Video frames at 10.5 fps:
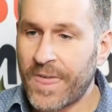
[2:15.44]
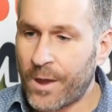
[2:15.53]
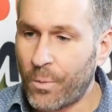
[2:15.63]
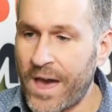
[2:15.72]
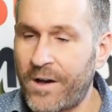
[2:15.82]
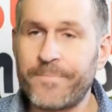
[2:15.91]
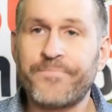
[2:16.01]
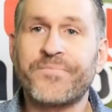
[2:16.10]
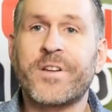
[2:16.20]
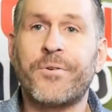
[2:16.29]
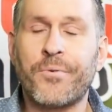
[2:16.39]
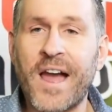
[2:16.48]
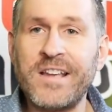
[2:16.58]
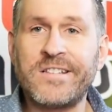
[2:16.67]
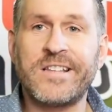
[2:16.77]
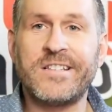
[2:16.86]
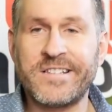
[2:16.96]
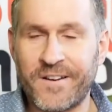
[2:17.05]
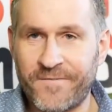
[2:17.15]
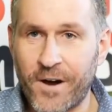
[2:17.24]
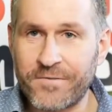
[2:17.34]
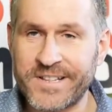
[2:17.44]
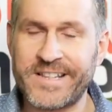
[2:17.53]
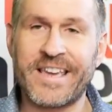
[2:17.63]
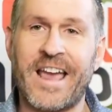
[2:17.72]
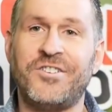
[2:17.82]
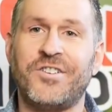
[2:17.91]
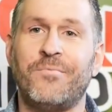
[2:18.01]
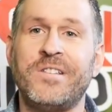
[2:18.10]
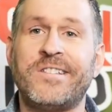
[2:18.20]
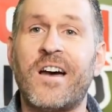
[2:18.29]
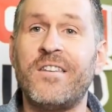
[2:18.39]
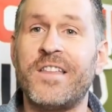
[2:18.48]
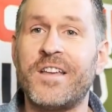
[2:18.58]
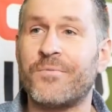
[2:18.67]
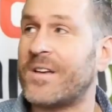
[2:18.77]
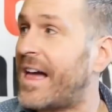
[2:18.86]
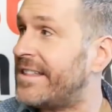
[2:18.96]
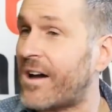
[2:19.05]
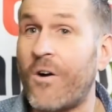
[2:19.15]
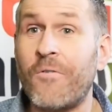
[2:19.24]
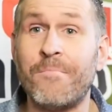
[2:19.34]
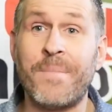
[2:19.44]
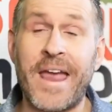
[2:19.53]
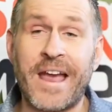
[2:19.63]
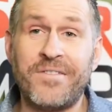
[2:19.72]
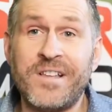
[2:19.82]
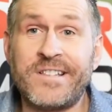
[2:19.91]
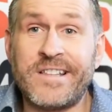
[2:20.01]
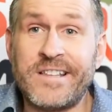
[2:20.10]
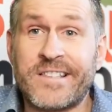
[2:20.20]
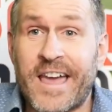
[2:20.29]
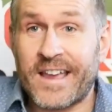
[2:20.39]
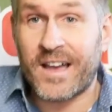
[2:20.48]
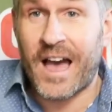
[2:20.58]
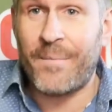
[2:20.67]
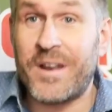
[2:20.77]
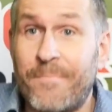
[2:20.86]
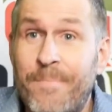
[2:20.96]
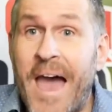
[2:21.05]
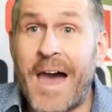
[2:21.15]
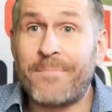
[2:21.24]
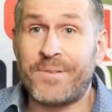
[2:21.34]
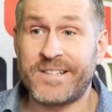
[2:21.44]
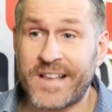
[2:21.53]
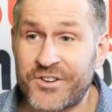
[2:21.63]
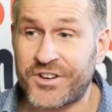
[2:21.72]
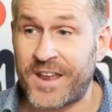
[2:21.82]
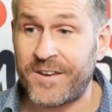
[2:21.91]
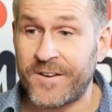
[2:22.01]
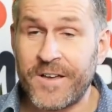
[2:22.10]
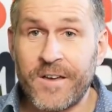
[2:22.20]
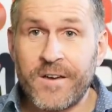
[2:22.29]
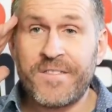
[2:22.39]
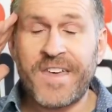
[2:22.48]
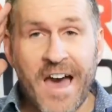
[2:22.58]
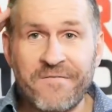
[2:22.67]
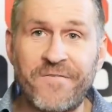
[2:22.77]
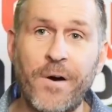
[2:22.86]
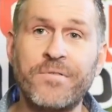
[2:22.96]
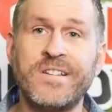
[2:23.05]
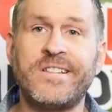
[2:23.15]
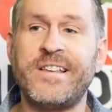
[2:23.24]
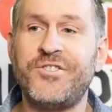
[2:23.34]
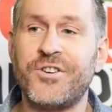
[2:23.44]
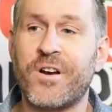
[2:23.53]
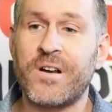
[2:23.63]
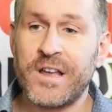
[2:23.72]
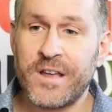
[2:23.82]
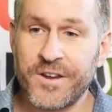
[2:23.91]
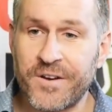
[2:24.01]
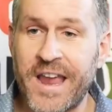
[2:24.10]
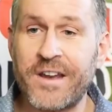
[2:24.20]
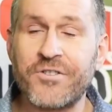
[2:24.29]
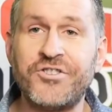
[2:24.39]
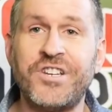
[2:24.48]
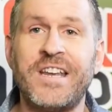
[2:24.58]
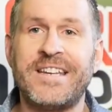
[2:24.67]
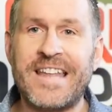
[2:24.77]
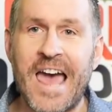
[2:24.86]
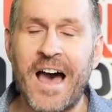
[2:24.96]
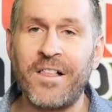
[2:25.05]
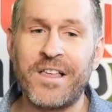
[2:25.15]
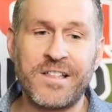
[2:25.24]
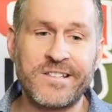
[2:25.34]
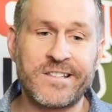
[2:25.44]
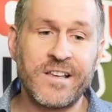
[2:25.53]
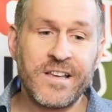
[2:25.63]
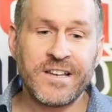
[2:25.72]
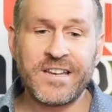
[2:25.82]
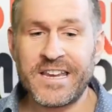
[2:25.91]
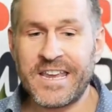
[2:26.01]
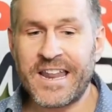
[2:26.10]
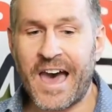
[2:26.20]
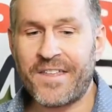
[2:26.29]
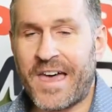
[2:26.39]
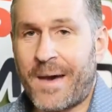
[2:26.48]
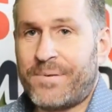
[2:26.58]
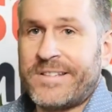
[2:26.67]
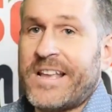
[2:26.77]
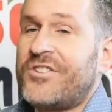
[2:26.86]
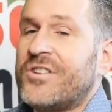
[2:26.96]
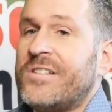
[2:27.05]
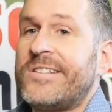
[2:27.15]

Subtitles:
Well, crisis is a focusing agent. When suddenly you realize, oh man, this is like, I'm in a bad position. That focuses your energy and talents to get out of that position.